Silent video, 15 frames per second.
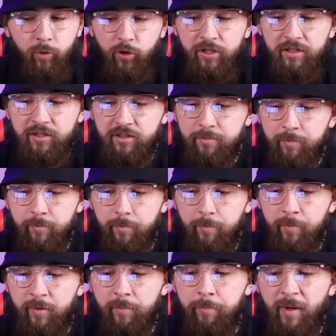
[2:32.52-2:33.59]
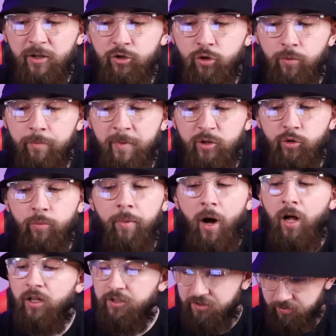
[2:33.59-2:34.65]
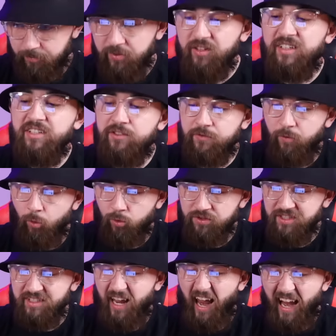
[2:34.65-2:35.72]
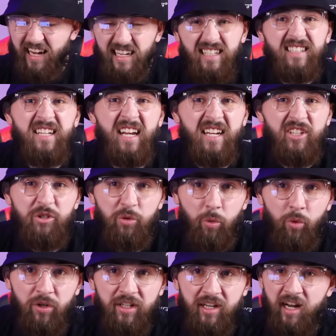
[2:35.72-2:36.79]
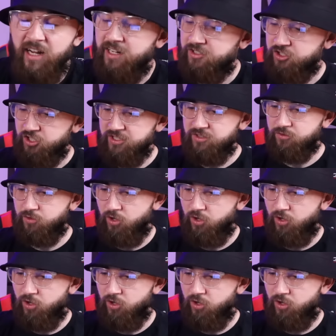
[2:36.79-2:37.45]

Britain's Metropolitan Police Force in 1829. Cheese and